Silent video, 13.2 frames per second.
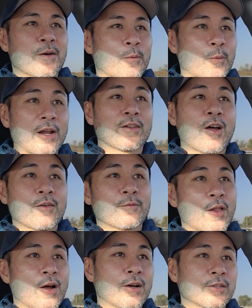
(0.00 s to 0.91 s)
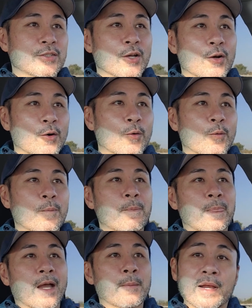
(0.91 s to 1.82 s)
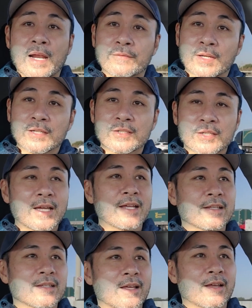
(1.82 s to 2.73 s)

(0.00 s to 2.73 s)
ride-along vlog, so I might have to actually get